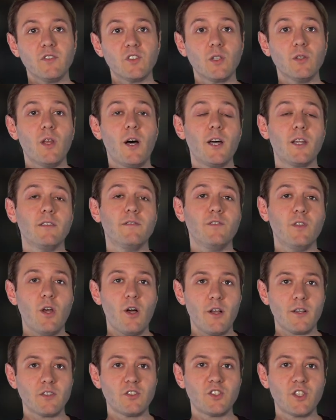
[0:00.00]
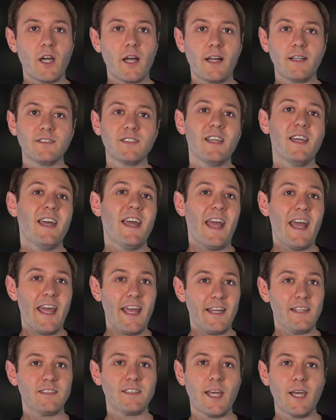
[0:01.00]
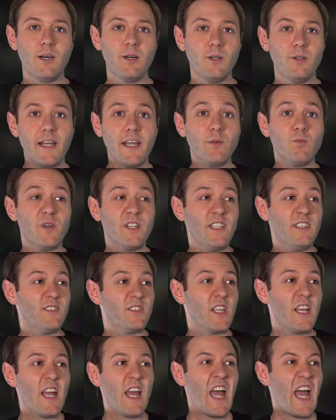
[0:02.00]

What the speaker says: It's a lot of long shots, handheld, and when he's